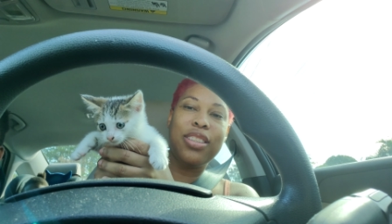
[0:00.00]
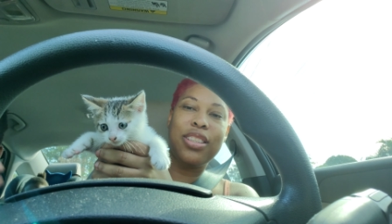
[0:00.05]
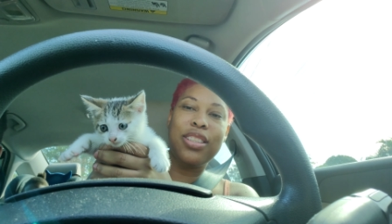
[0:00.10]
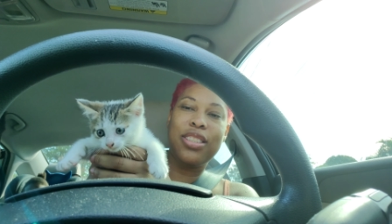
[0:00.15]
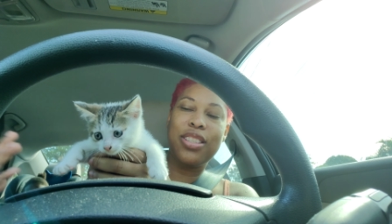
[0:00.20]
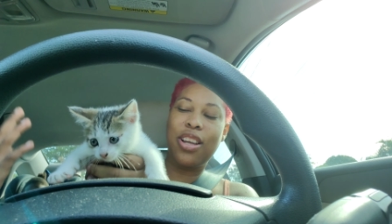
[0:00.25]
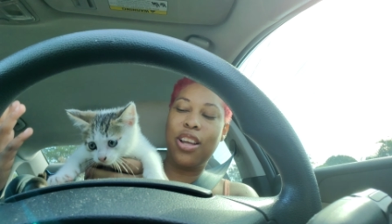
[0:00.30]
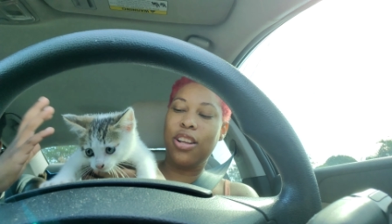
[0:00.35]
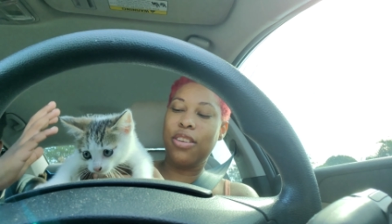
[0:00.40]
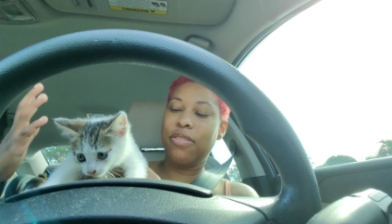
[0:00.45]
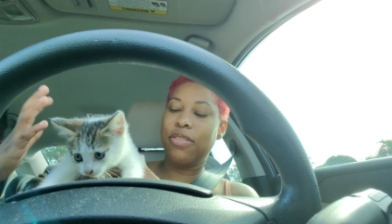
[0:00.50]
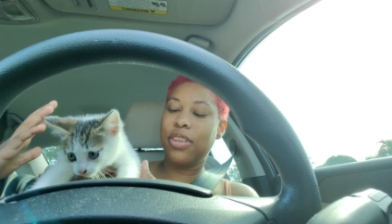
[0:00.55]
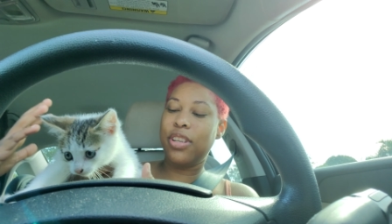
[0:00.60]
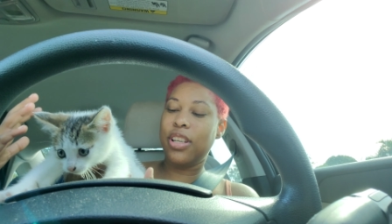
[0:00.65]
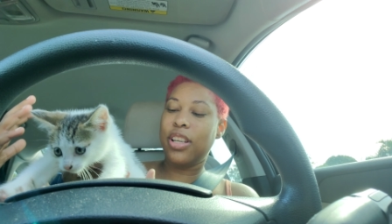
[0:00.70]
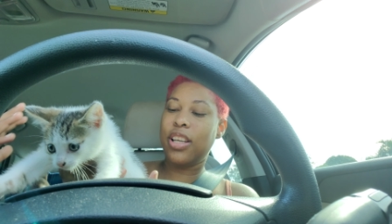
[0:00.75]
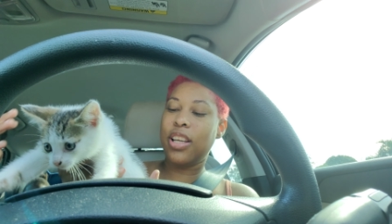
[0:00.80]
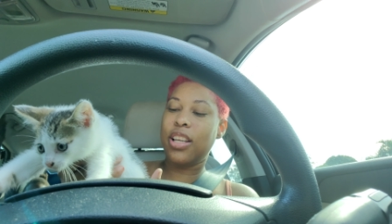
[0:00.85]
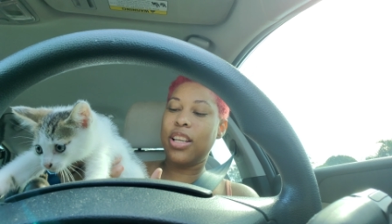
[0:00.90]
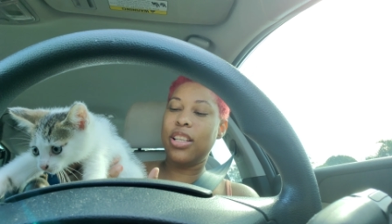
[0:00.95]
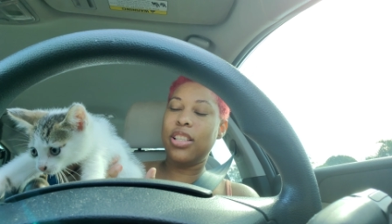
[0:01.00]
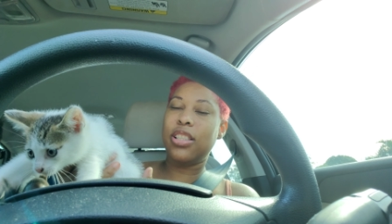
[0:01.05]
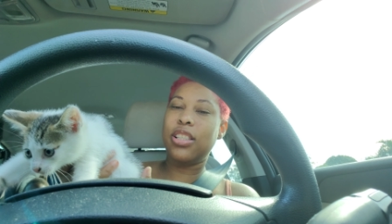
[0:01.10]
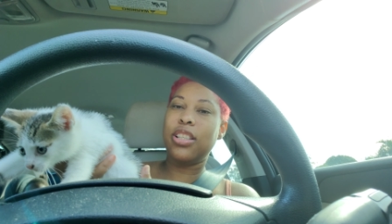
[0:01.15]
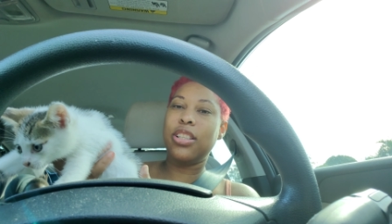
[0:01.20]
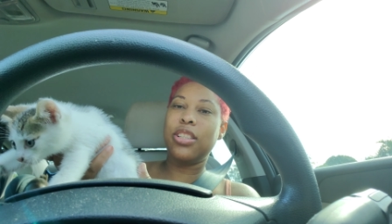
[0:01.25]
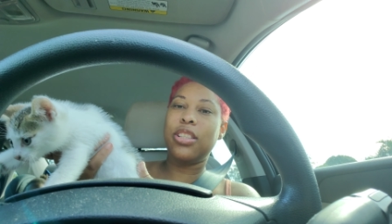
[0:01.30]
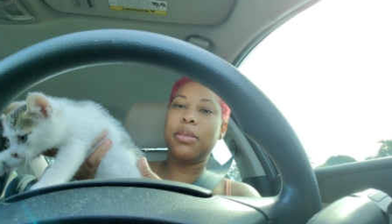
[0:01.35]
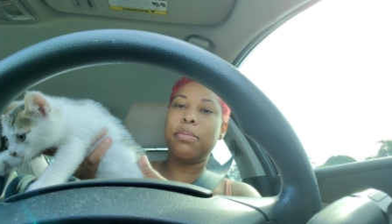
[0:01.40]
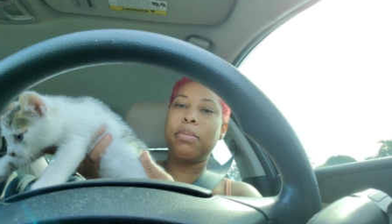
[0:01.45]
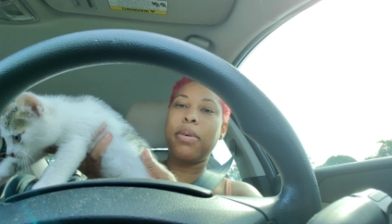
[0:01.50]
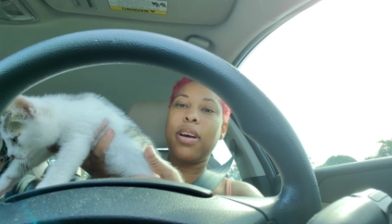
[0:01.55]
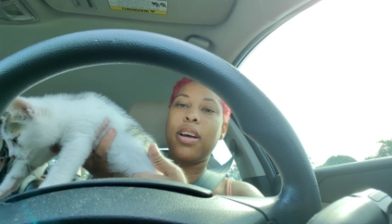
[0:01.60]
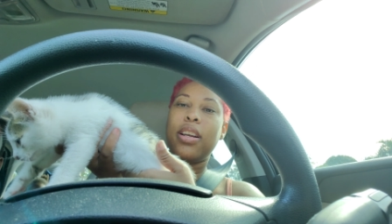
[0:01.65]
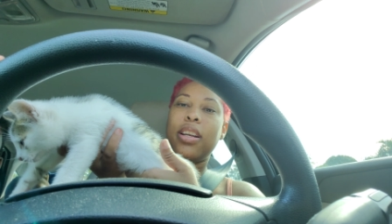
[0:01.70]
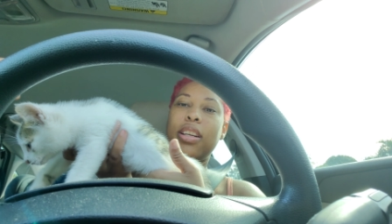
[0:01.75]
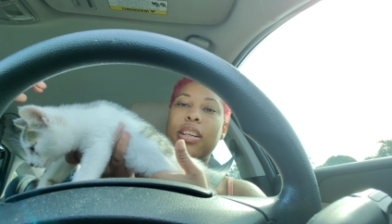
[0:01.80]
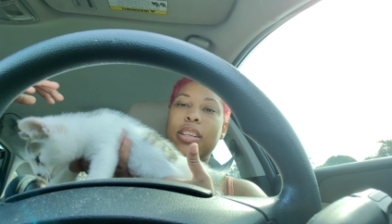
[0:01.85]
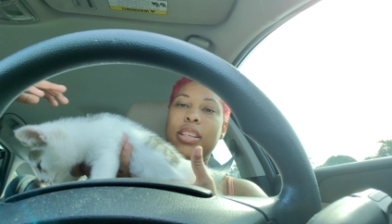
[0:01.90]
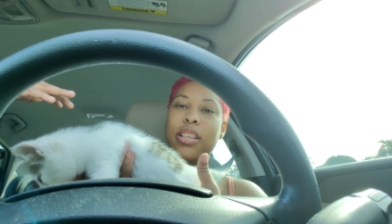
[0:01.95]
this is Oliver. Wait, Look wait. at his little
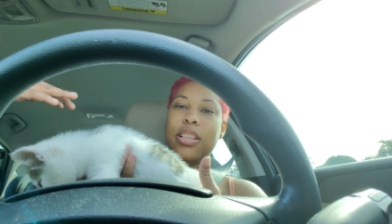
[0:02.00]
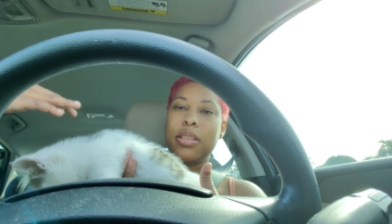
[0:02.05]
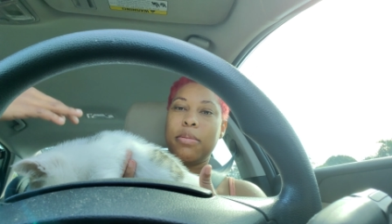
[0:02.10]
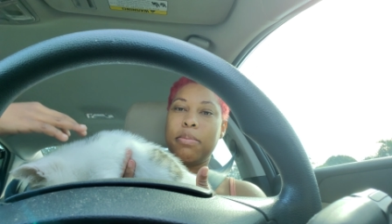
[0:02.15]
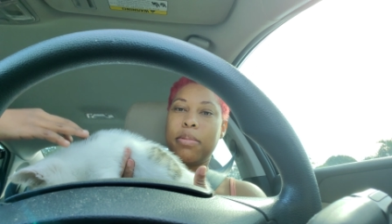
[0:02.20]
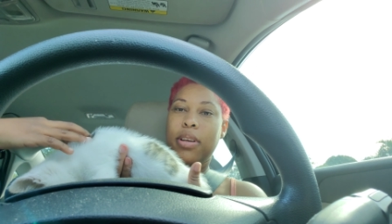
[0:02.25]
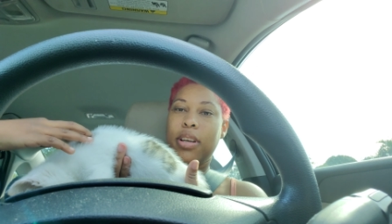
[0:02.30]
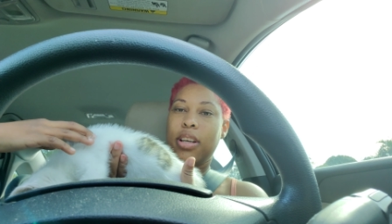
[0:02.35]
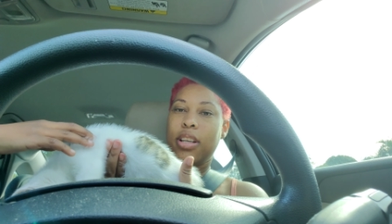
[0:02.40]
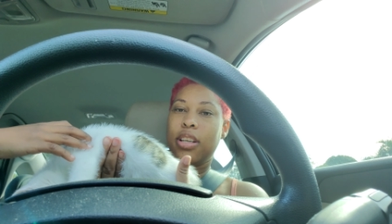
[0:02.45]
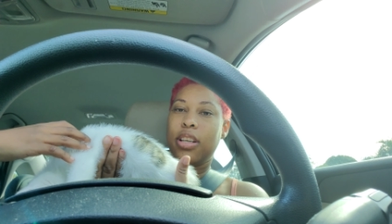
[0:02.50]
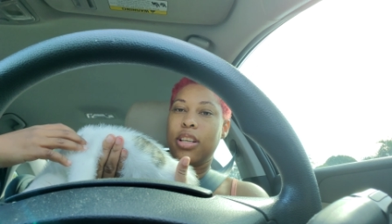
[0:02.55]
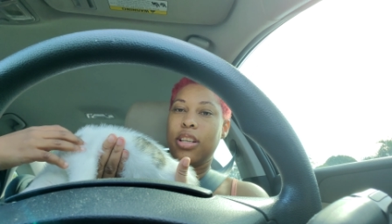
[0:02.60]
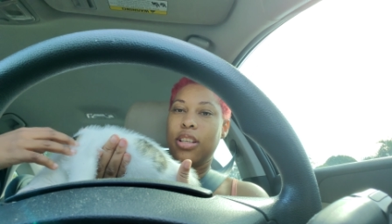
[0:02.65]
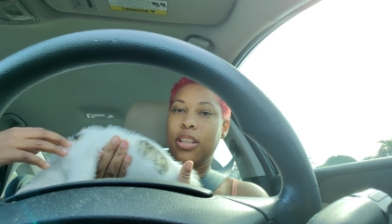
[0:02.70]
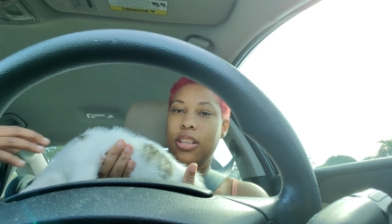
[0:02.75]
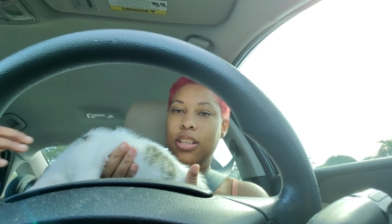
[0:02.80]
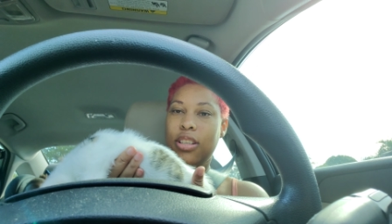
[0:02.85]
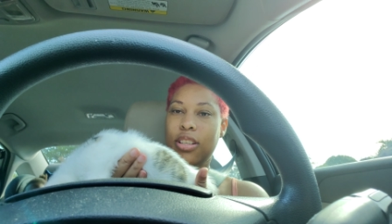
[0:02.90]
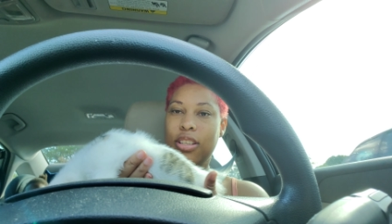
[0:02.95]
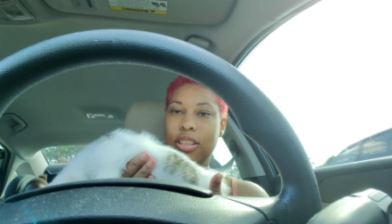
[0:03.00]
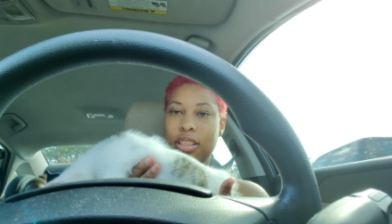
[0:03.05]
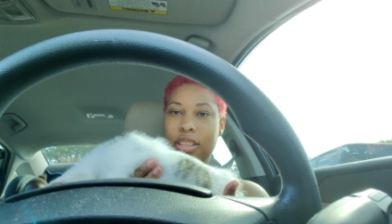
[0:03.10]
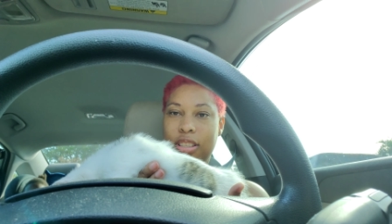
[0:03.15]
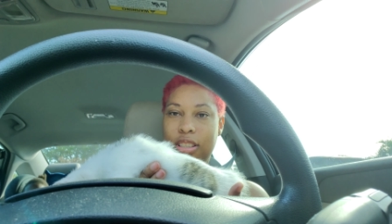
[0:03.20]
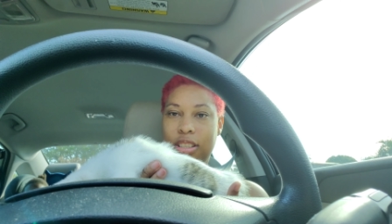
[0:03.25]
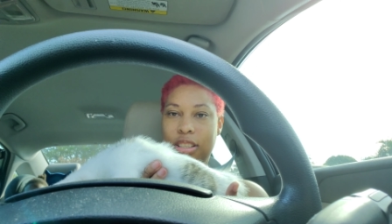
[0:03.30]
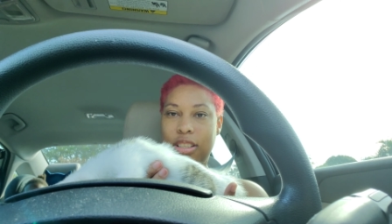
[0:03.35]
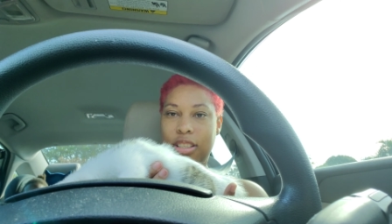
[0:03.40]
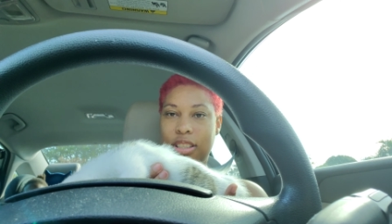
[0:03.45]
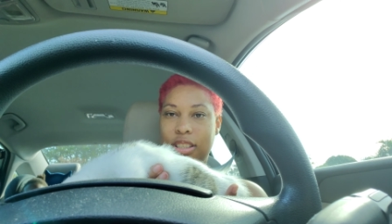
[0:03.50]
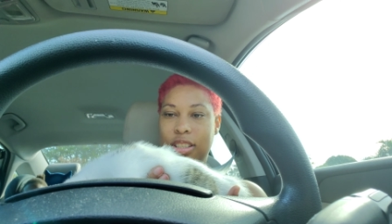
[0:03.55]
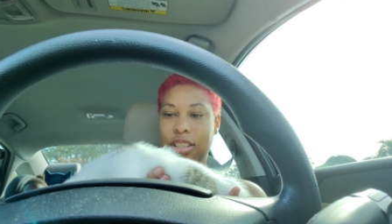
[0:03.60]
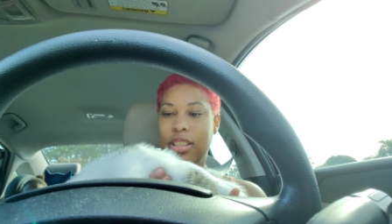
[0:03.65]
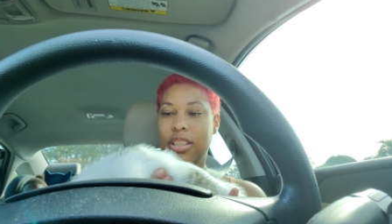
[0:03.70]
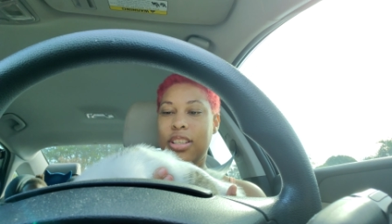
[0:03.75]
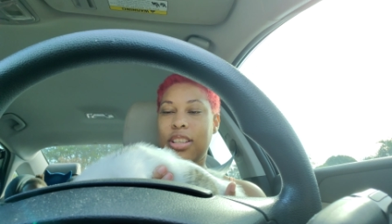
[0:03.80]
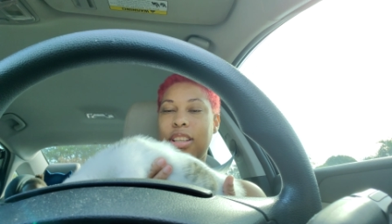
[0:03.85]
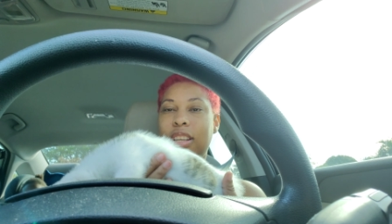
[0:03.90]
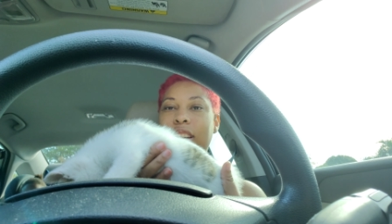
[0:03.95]
spotting on his so, body. So daddy knows?
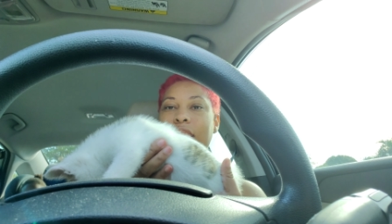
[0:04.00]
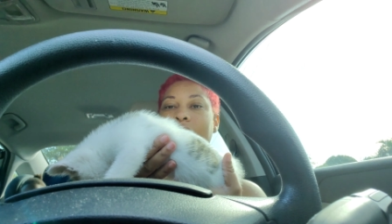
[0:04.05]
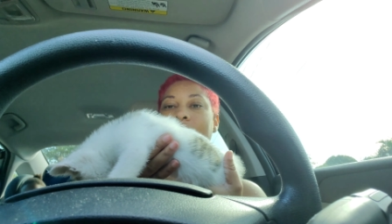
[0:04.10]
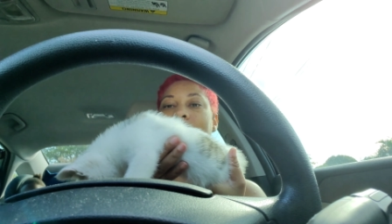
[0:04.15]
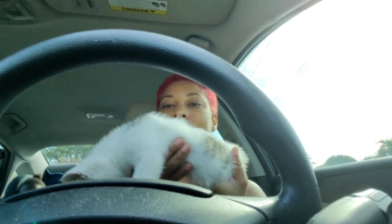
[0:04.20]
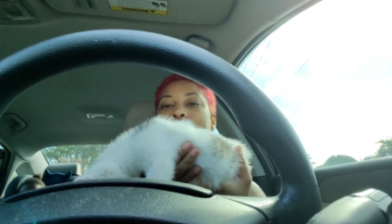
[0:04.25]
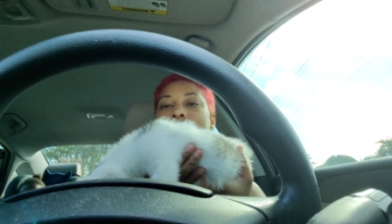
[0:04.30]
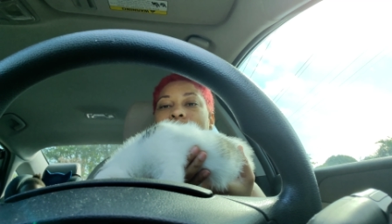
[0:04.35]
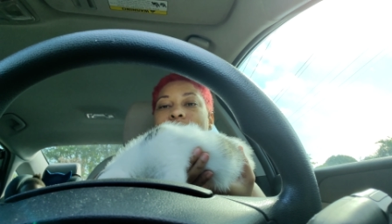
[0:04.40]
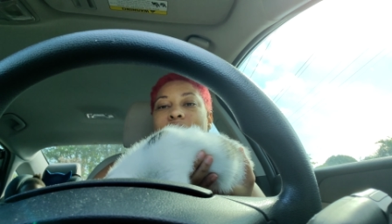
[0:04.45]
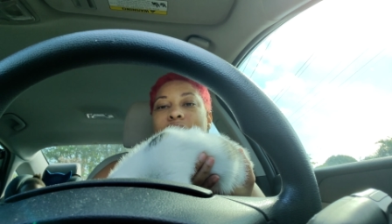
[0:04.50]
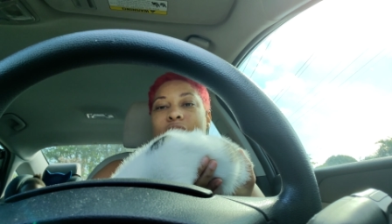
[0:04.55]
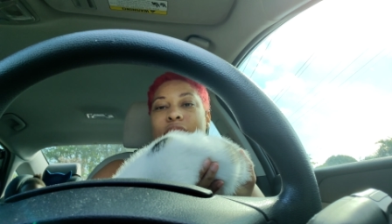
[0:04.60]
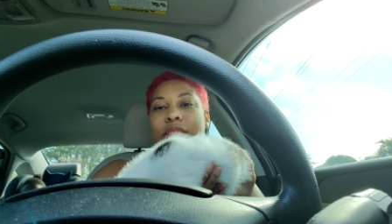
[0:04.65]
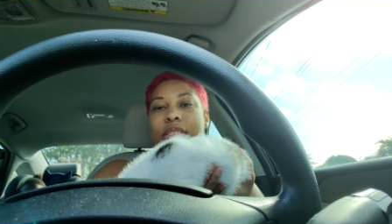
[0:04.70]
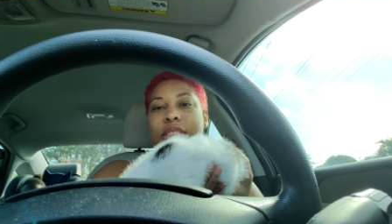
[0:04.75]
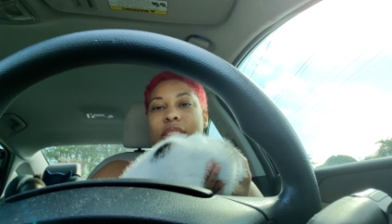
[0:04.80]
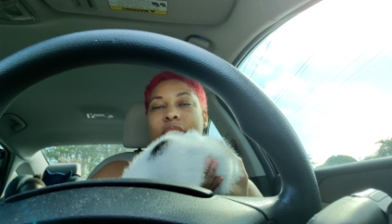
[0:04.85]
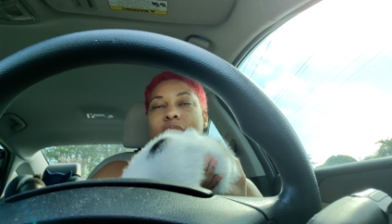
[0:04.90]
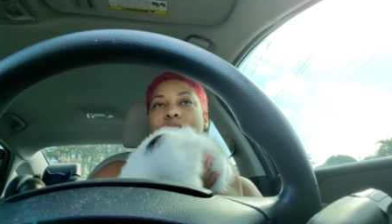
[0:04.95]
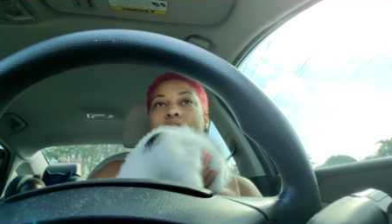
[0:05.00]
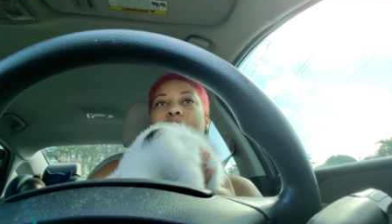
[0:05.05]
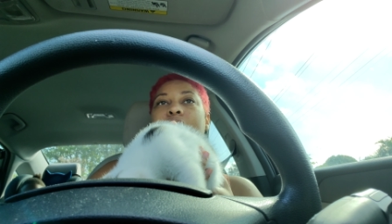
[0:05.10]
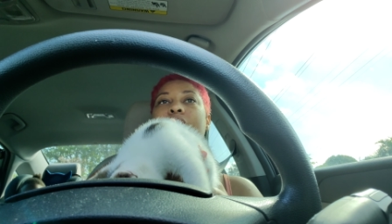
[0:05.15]
Yeah, daddy knows.